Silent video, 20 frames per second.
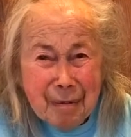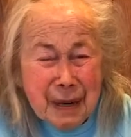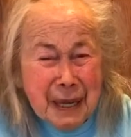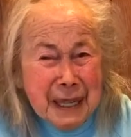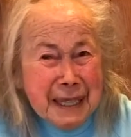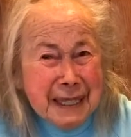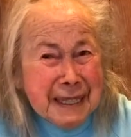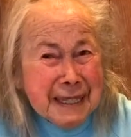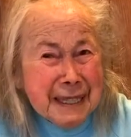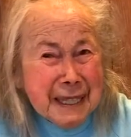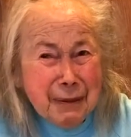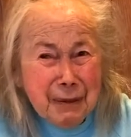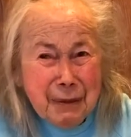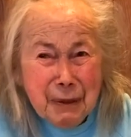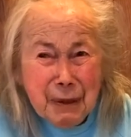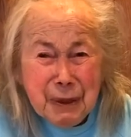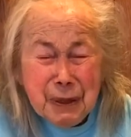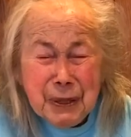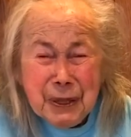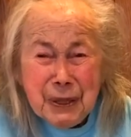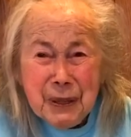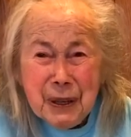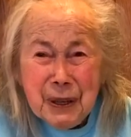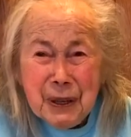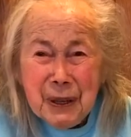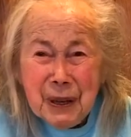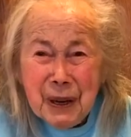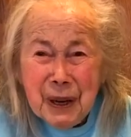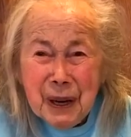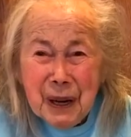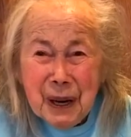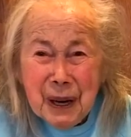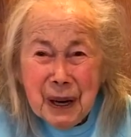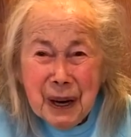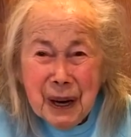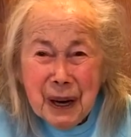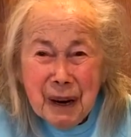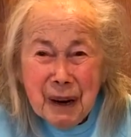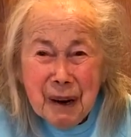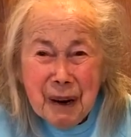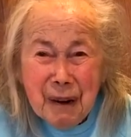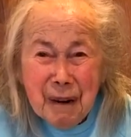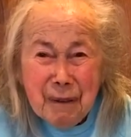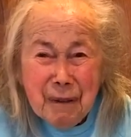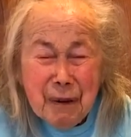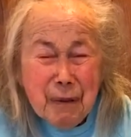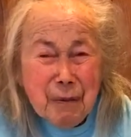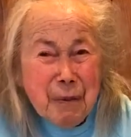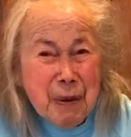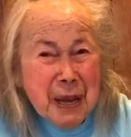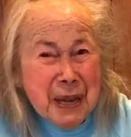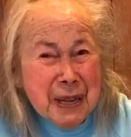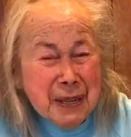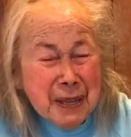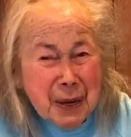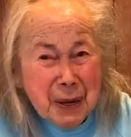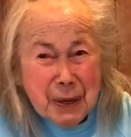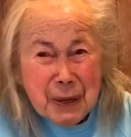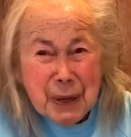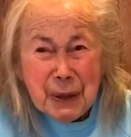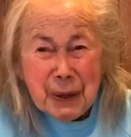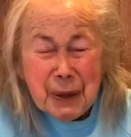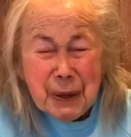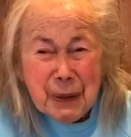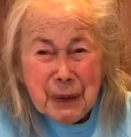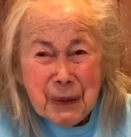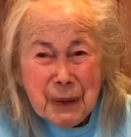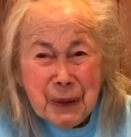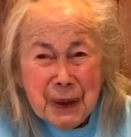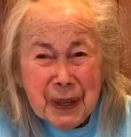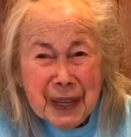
But it's different from being younger